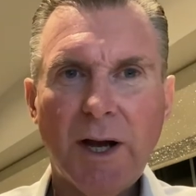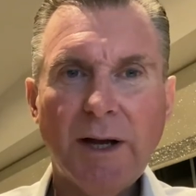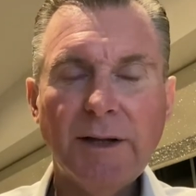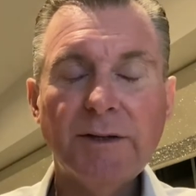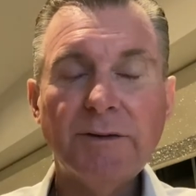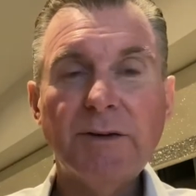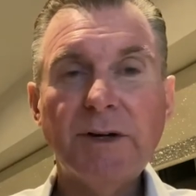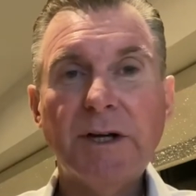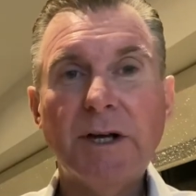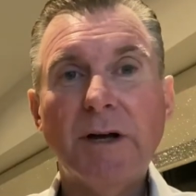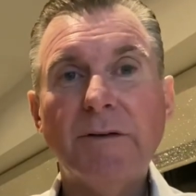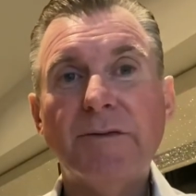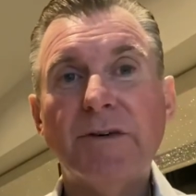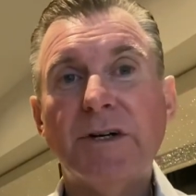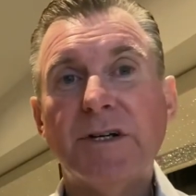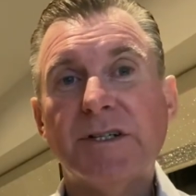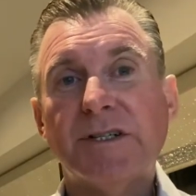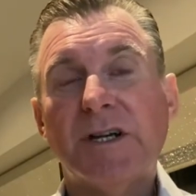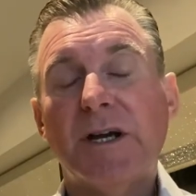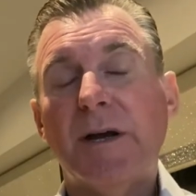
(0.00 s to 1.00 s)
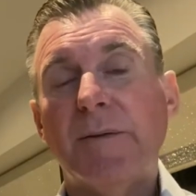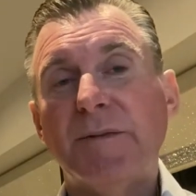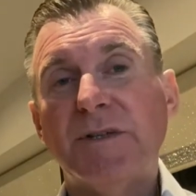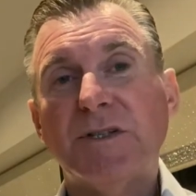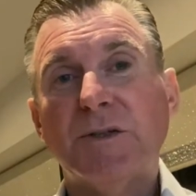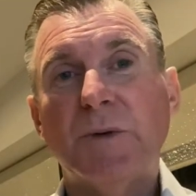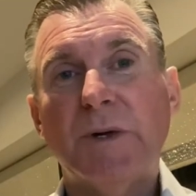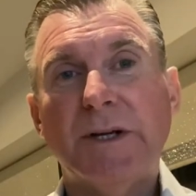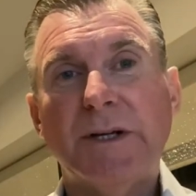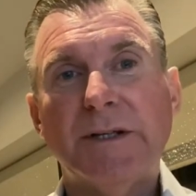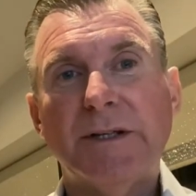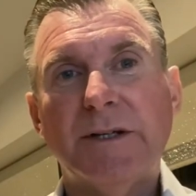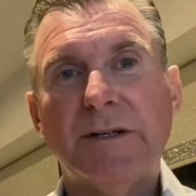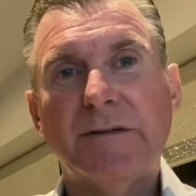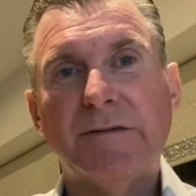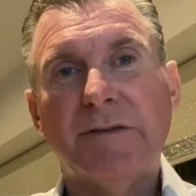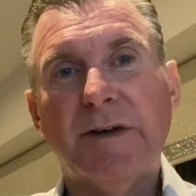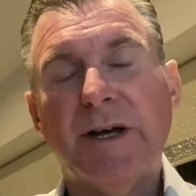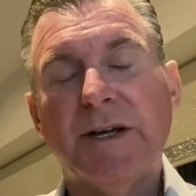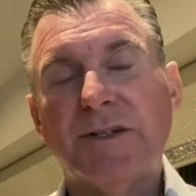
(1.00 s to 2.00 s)
And the recovery time is quicker than
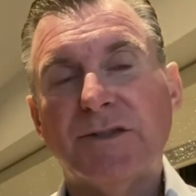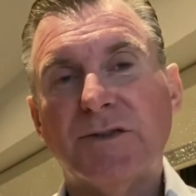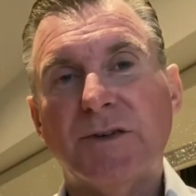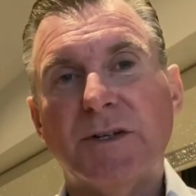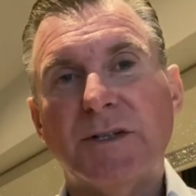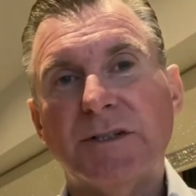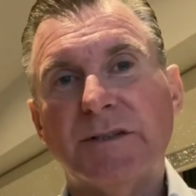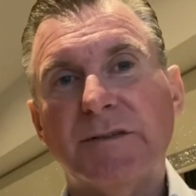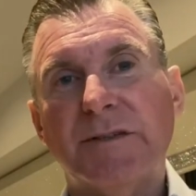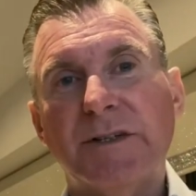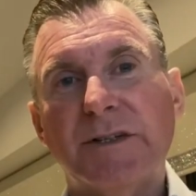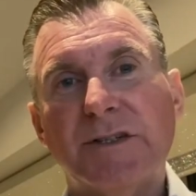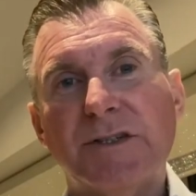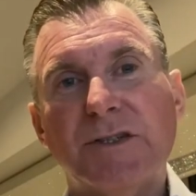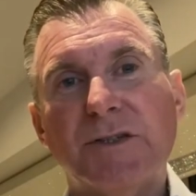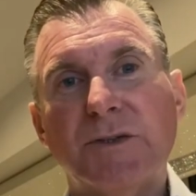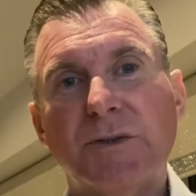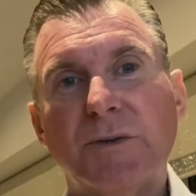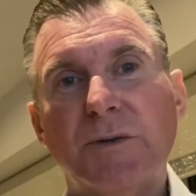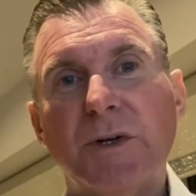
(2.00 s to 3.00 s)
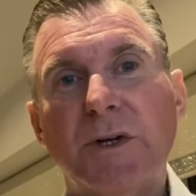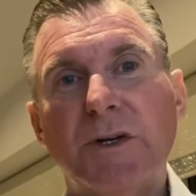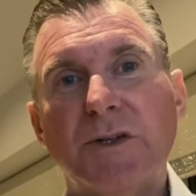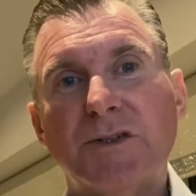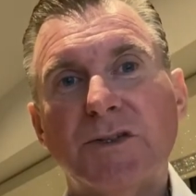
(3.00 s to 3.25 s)
a fat transfer too.